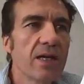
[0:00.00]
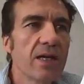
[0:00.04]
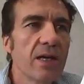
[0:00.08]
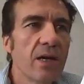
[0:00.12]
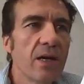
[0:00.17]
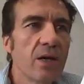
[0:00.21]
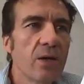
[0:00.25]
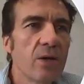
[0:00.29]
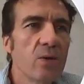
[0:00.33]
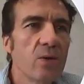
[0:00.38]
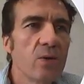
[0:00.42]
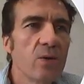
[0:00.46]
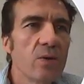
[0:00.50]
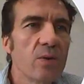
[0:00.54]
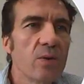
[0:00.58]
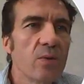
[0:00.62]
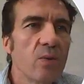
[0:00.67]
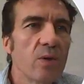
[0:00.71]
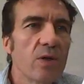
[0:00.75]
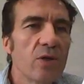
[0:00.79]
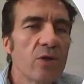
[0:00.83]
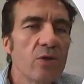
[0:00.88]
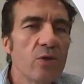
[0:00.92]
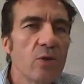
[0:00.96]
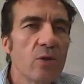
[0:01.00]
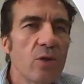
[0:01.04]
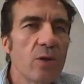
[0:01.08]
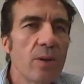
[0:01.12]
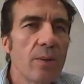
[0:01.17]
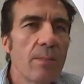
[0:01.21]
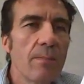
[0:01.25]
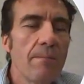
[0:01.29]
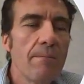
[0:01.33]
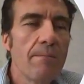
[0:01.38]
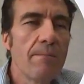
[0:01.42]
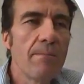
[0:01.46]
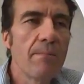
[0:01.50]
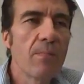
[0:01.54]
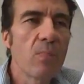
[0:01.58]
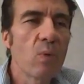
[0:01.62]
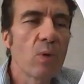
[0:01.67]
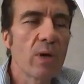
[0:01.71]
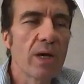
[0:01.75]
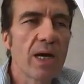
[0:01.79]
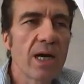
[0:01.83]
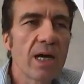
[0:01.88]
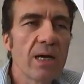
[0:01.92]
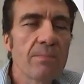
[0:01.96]
Now,
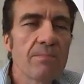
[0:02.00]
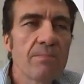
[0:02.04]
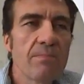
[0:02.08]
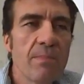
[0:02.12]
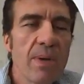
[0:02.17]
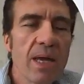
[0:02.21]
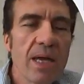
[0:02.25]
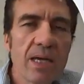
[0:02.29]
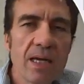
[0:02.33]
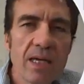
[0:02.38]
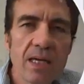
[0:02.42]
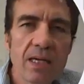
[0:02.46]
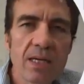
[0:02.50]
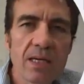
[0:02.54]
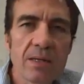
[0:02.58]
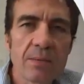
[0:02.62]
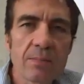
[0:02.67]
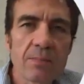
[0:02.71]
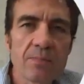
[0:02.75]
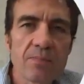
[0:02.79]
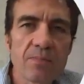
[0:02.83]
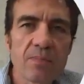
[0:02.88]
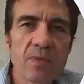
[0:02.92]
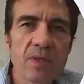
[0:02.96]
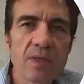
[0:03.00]
when I'm making